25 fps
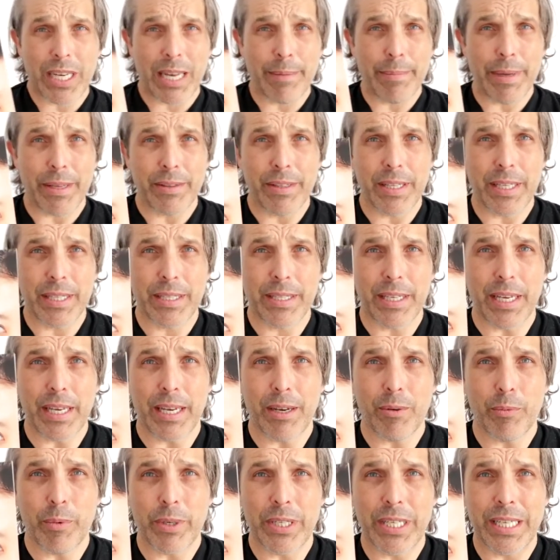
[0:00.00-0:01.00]
came out this
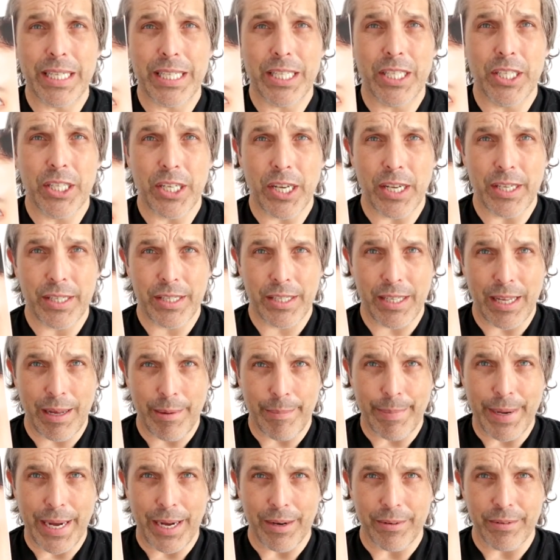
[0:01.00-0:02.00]
year, which is just
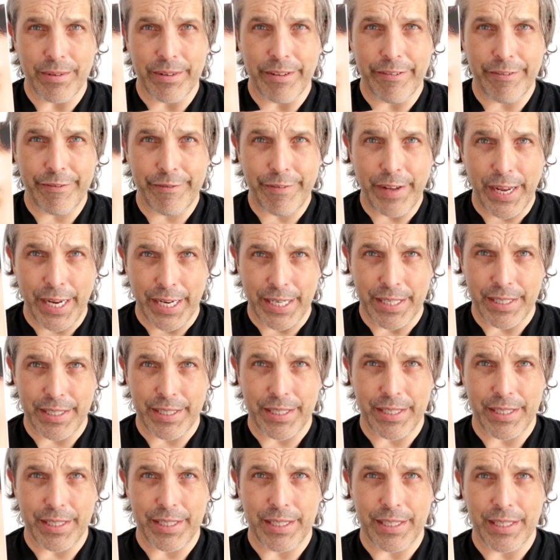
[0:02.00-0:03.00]
about the
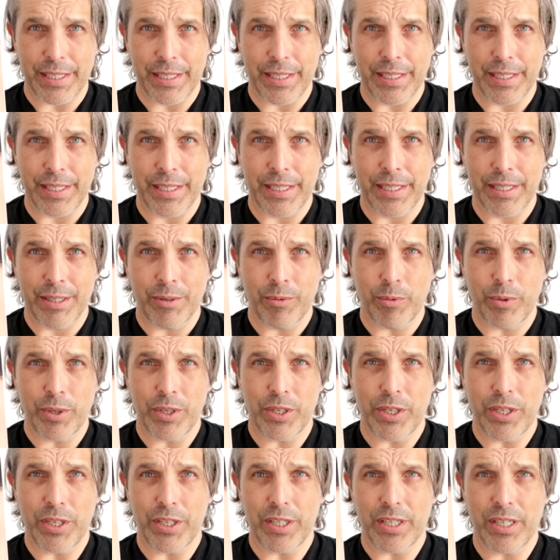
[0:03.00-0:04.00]
face,
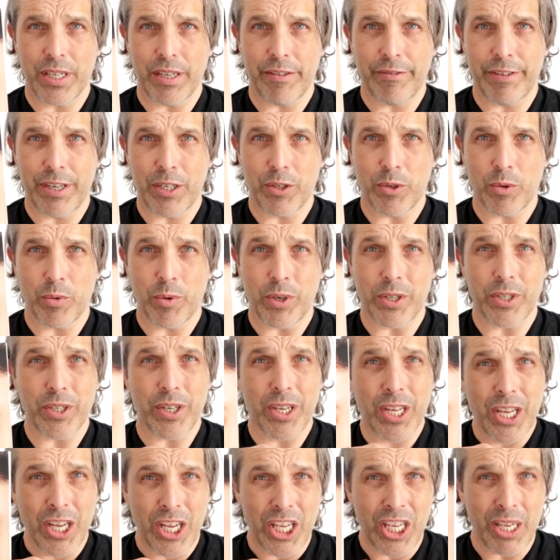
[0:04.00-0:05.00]
which is facial gua
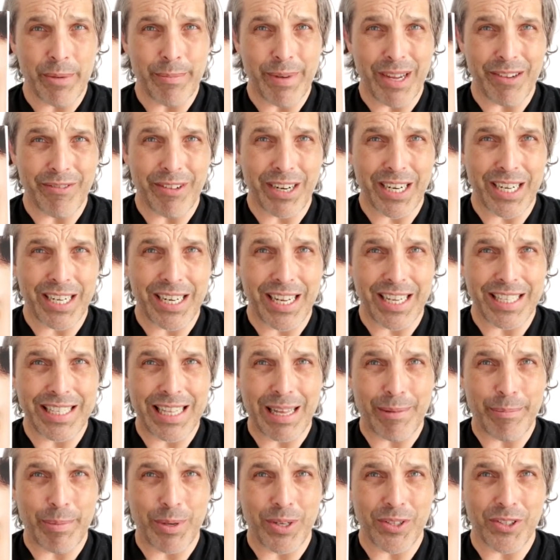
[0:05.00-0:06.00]
sha. You might recognize
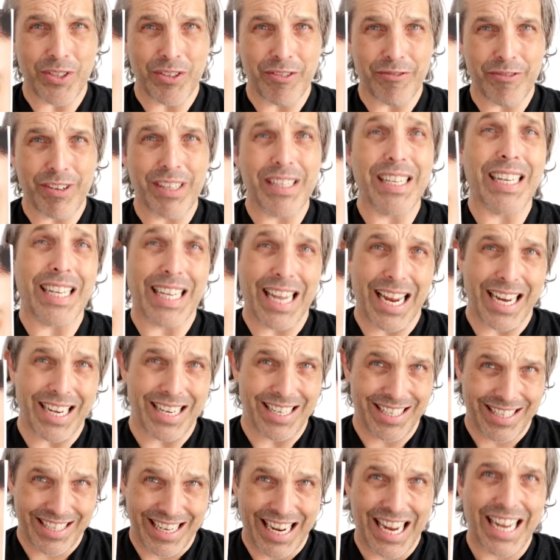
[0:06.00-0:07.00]
that person on the front. Again,
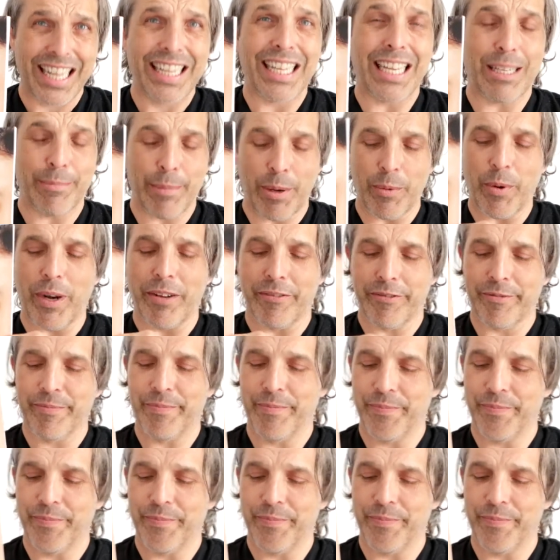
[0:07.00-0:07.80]
that's my wife.